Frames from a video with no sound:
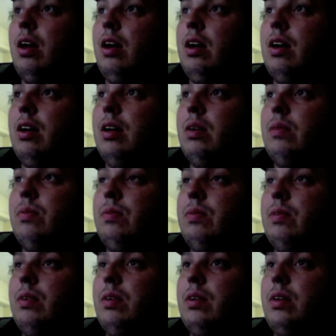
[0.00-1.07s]
I
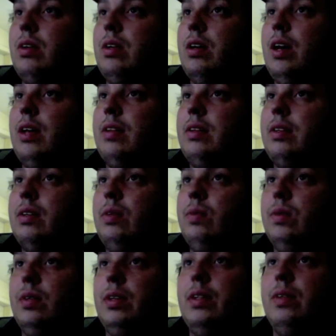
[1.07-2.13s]
think you
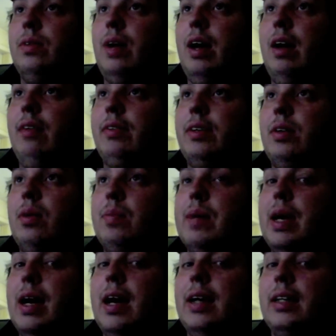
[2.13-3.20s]
really do have to go
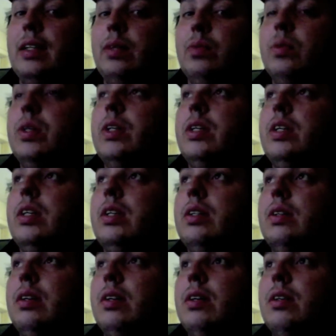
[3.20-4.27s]
back and read
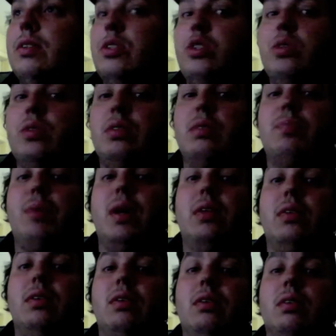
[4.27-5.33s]
Judith
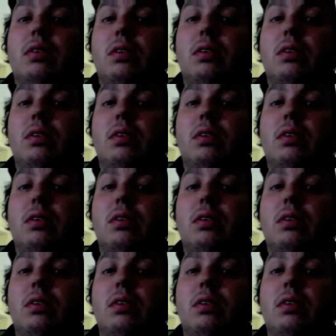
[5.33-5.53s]
Butler.